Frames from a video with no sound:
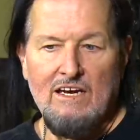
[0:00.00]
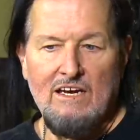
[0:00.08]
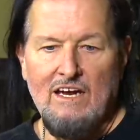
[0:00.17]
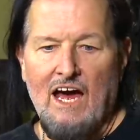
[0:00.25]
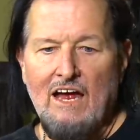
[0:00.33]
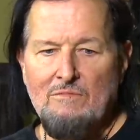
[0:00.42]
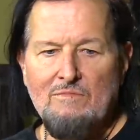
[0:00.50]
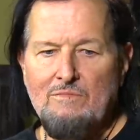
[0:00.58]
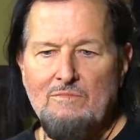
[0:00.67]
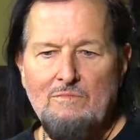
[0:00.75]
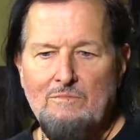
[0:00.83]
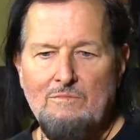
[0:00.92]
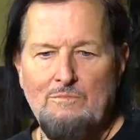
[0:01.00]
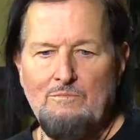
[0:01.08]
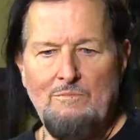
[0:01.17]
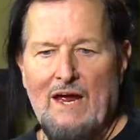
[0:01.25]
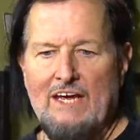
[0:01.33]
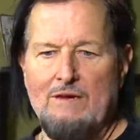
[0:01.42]
not
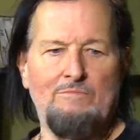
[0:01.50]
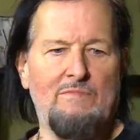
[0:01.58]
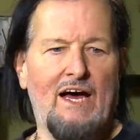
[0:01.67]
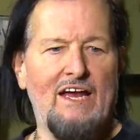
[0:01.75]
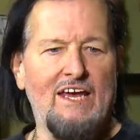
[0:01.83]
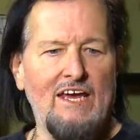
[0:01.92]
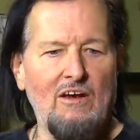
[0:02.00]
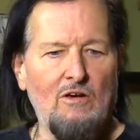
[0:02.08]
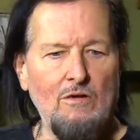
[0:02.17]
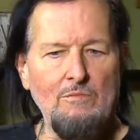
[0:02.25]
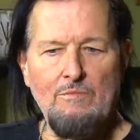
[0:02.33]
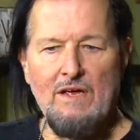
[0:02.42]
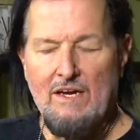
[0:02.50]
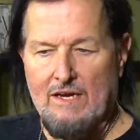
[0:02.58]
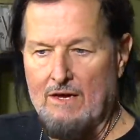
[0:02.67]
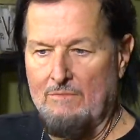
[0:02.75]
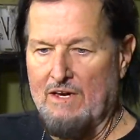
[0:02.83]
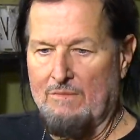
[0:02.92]
making money or
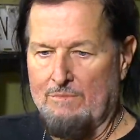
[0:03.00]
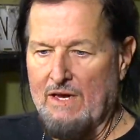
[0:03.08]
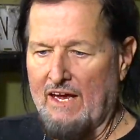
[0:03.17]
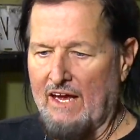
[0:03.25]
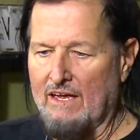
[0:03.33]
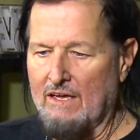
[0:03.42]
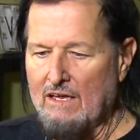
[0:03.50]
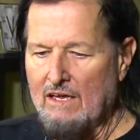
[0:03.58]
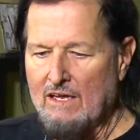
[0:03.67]
becoming big.